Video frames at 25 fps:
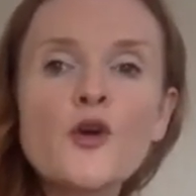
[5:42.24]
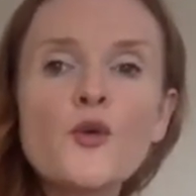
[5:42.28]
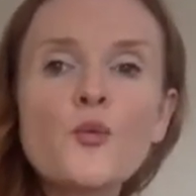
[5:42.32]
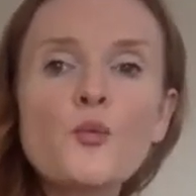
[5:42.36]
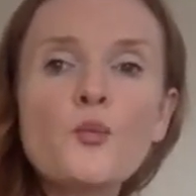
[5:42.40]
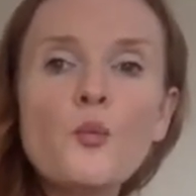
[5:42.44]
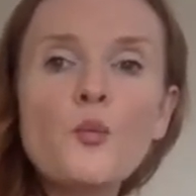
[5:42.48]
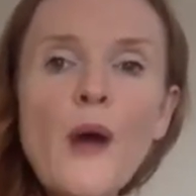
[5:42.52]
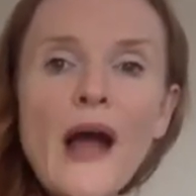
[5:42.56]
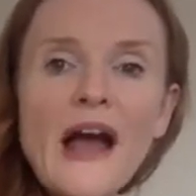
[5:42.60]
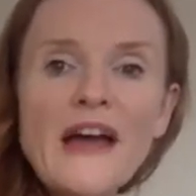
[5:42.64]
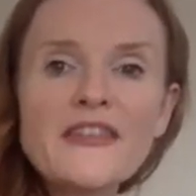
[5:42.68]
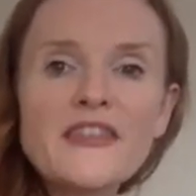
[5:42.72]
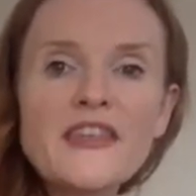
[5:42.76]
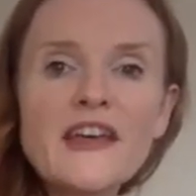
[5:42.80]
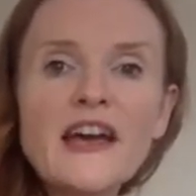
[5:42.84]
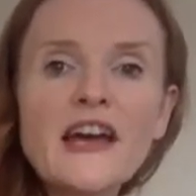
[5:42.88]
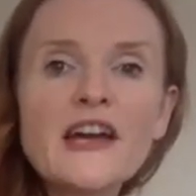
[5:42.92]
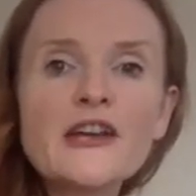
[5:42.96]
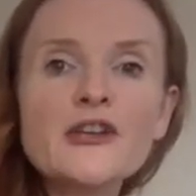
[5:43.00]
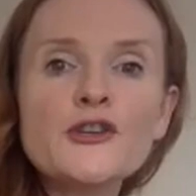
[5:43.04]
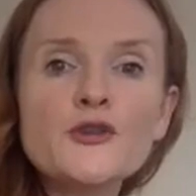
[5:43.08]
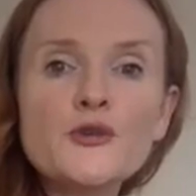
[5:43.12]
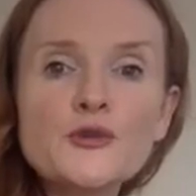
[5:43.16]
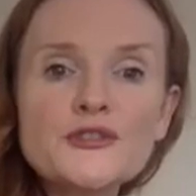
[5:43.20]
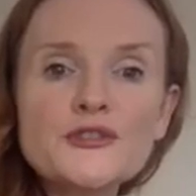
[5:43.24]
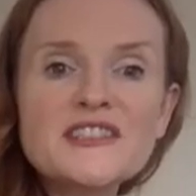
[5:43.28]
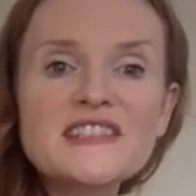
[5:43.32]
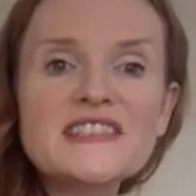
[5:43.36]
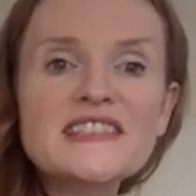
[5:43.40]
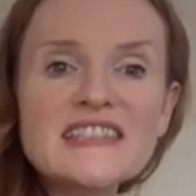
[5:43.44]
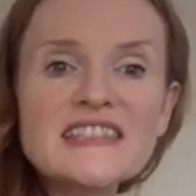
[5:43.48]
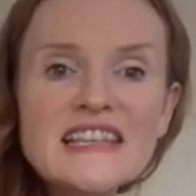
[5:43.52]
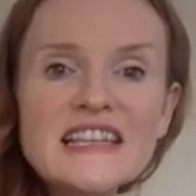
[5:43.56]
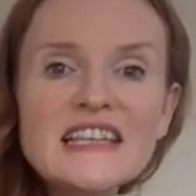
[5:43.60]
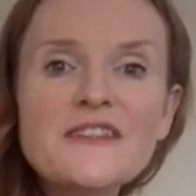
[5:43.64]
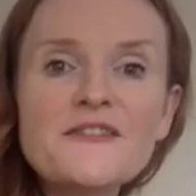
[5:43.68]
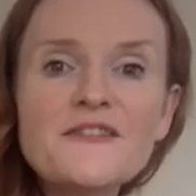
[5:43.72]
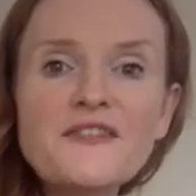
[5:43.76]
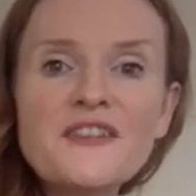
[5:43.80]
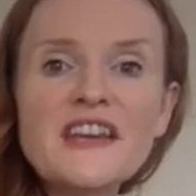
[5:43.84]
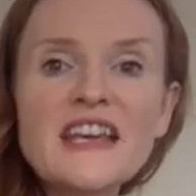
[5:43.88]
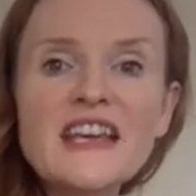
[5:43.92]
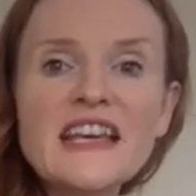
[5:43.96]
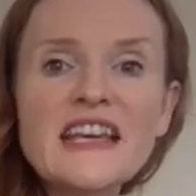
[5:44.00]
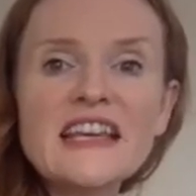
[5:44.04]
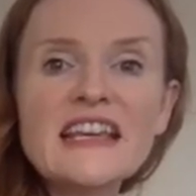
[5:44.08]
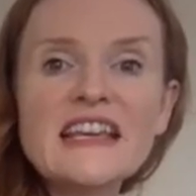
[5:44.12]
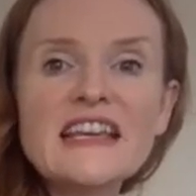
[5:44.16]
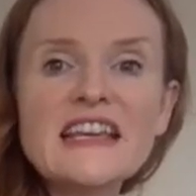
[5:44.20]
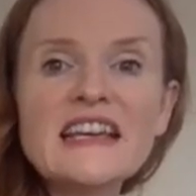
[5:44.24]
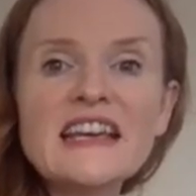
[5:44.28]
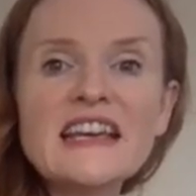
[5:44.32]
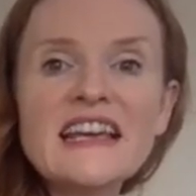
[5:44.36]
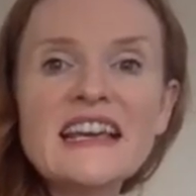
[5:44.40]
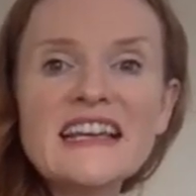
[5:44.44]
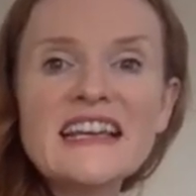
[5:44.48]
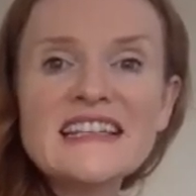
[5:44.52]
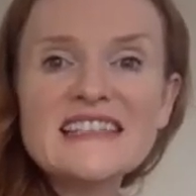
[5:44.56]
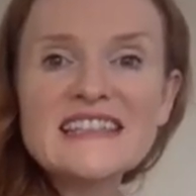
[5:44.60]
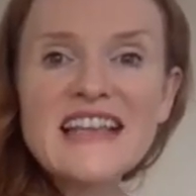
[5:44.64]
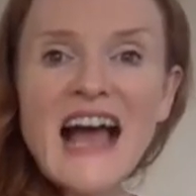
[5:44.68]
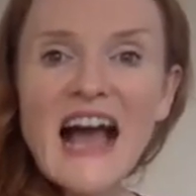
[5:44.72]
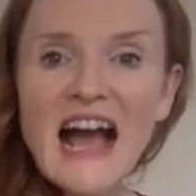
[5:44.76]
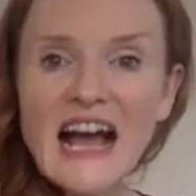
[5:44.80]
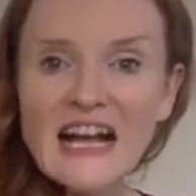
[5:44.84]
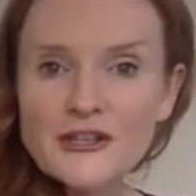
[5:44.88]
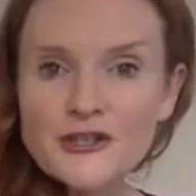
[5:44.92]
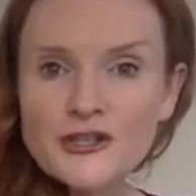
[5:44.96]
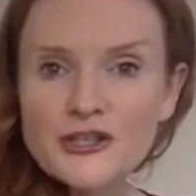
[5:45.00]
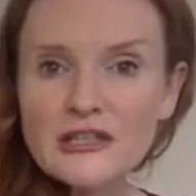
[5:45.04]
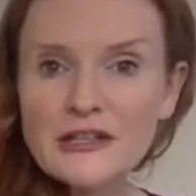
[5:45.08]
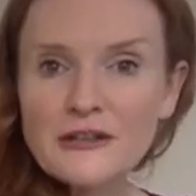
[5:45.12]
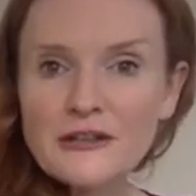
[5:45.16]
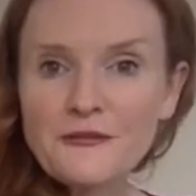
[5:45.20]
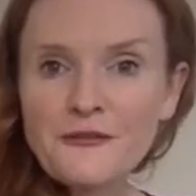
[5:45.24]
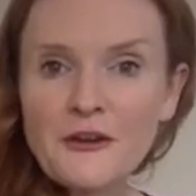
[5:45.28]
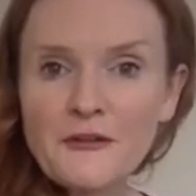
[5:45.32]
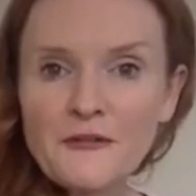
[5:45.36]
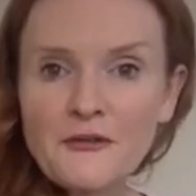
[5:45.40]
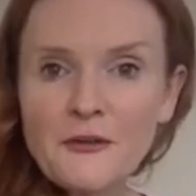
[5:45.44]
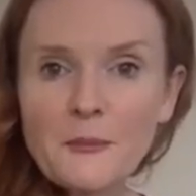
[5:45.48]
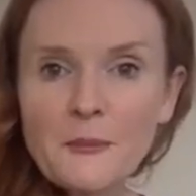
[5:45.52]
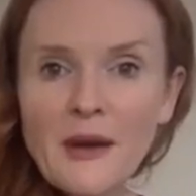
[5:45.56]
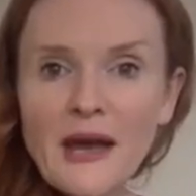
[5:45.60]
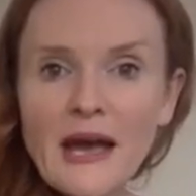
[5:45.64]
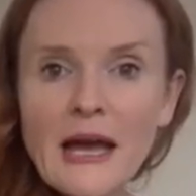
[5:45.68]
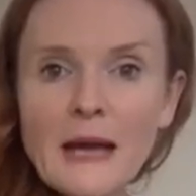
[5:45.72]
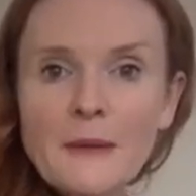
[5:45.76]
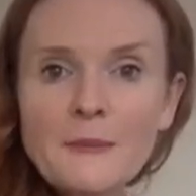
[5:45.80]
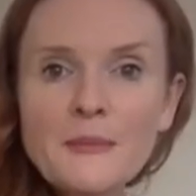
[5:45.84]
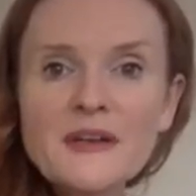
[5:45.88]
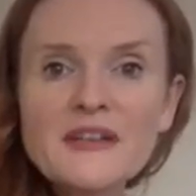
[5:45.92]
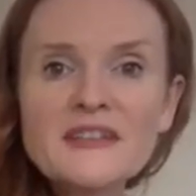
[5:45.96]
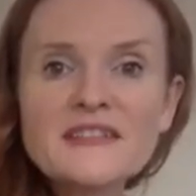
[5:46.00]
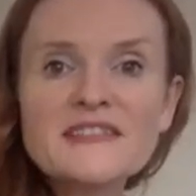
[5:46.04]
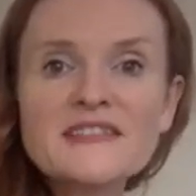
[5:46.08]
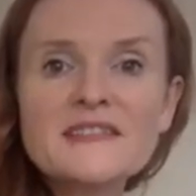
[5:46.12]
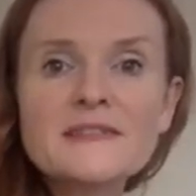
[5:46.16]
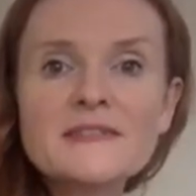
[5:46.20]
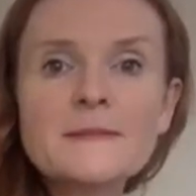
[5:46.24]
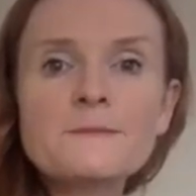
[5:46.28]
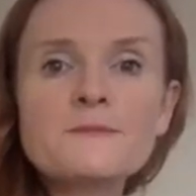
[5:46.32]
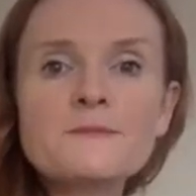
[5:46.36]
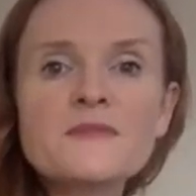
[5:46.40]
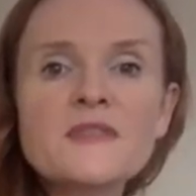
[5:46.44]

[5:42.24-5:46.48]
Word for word: whether your CV is actually fit for purpose.